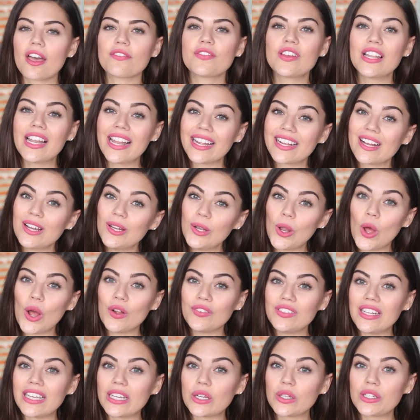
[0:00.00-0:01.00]
I feel like a lot
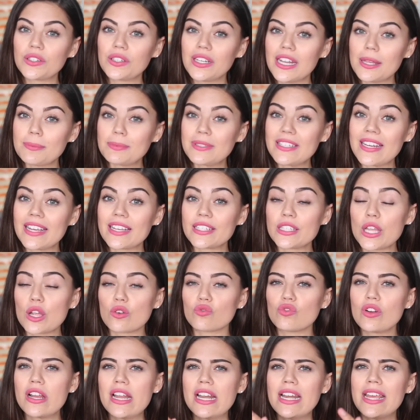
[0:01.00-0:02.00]
of liquid lipsticks
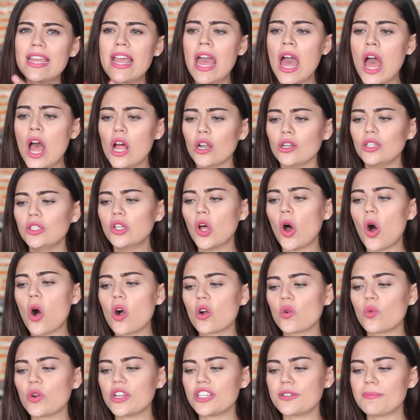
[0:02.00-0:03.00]
are really
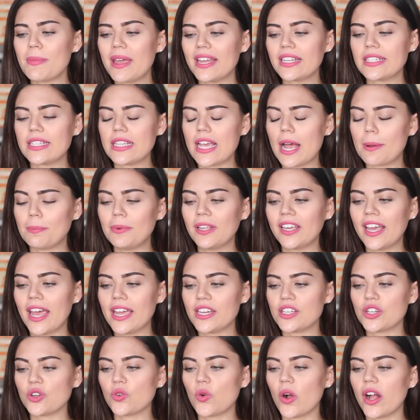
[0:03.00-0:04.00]
long, which makes the
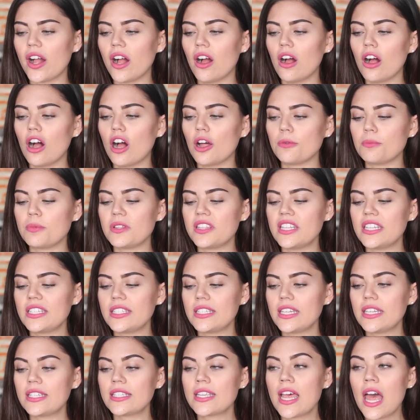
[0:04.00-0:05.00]
application quite hard, but
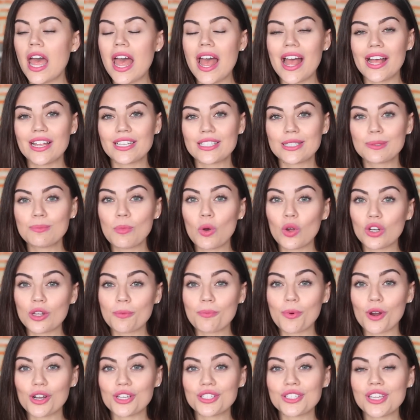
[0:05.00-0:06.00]
this is a
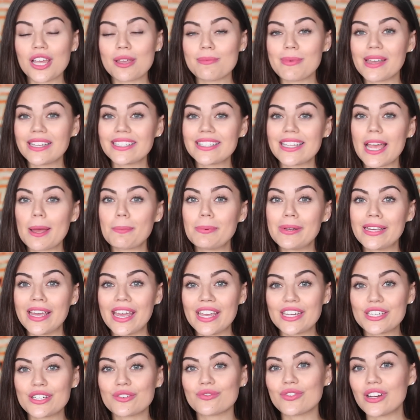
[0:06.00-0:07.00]
smaller brush, so it makes the
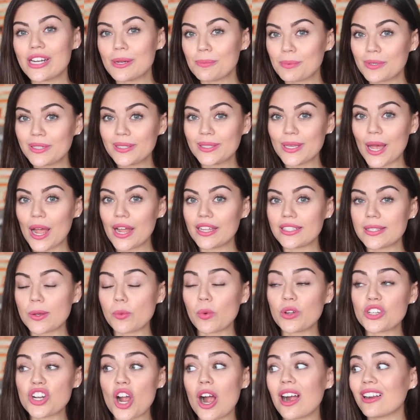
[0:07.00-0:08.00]
application really precise,
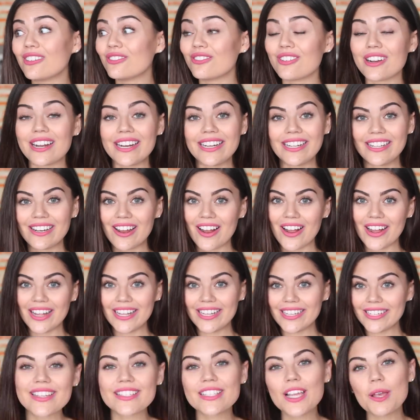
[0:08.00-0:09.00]
which I really
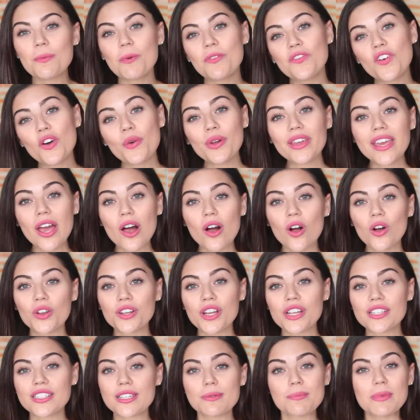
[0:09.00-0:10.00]
like. So before we get on
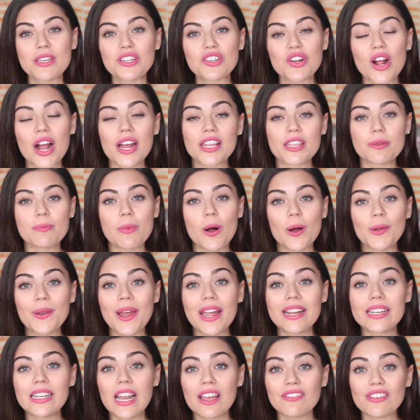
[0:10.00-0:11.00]
to me trying them on,
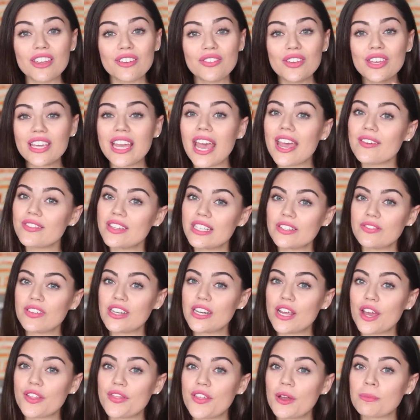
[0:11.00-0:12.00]
I'd love it if you gave this
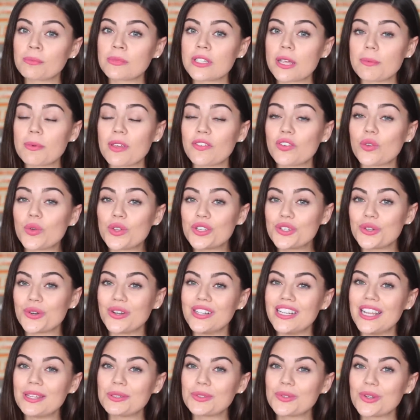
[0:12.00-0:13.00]
video a thumbs up if you
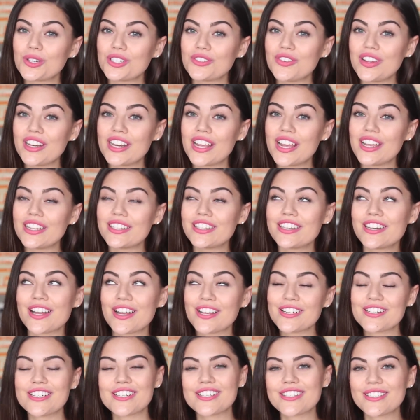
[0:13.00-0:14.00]
enjoy lip swatch videos, you
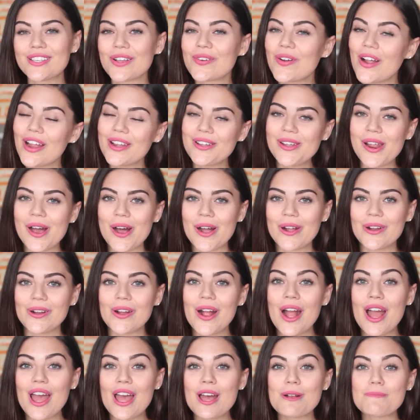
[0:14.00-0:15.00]
know, just so I know.
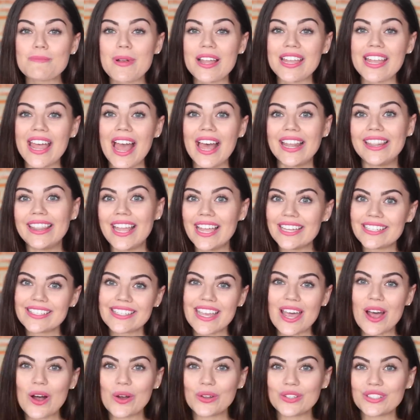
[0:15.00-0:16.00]
But yeah, let's
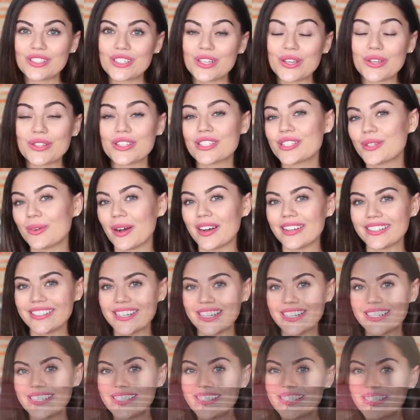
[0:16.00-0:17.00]
get on to the
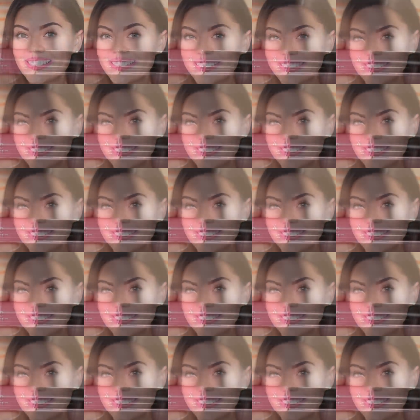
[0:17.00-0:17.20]
swatches.